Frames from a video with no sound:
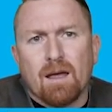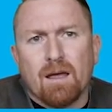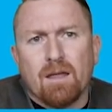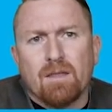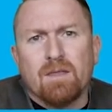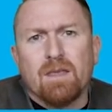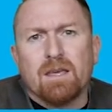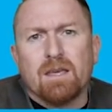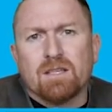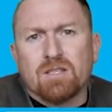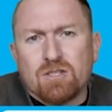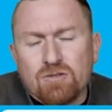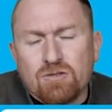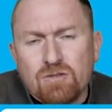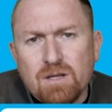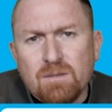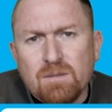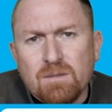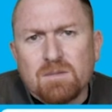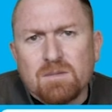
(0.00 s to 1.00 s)
the
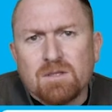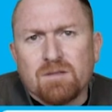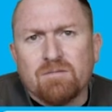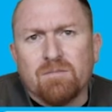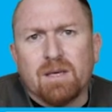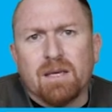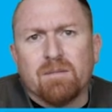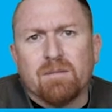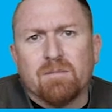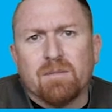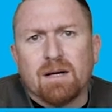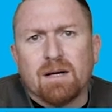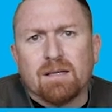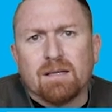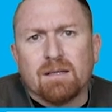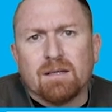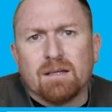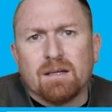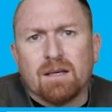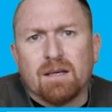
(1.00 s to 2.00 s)
extremes of BMI,
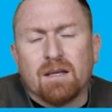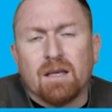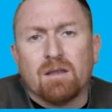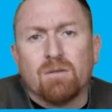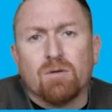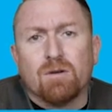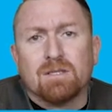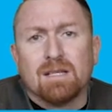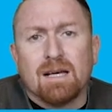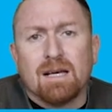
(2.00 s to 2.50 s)
in other words,